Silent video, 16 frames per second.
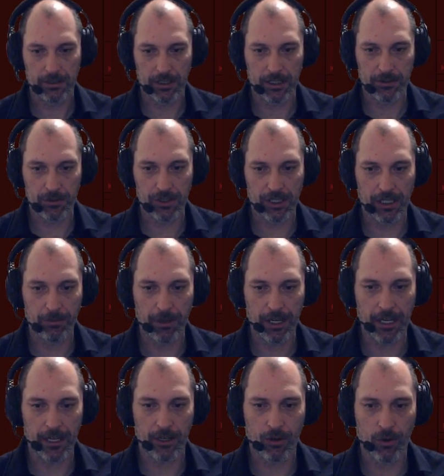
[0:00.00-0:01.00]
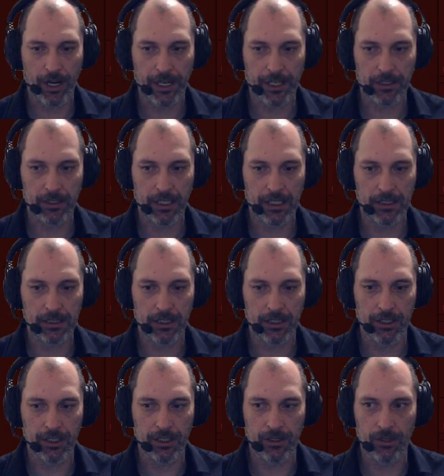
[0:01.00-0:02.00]
This was going to be a quick thing to
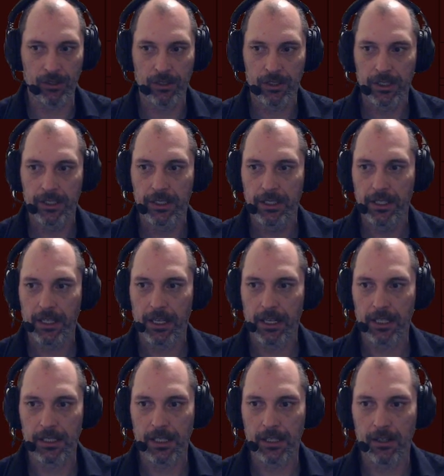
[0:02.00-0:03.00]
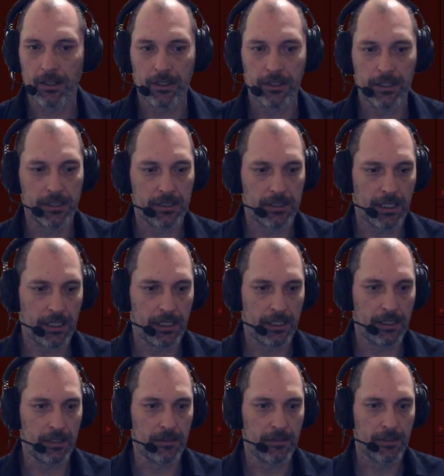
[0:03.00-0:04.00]
do, and then all of a
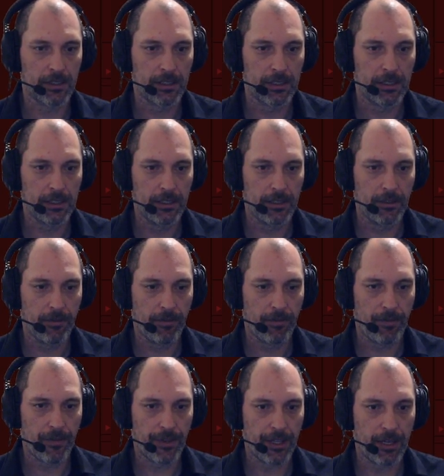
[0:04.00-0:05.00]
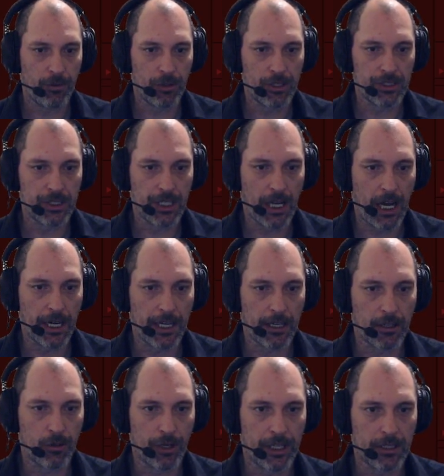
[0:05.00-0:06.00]
sudden, it was not a
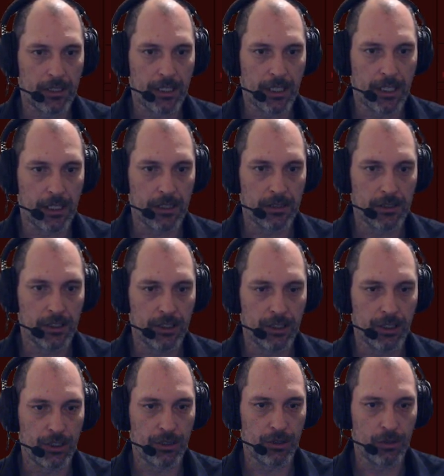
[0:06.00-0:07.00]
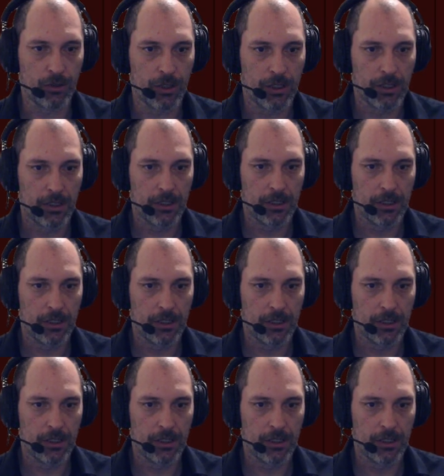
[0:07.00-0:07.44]
quick thing to do.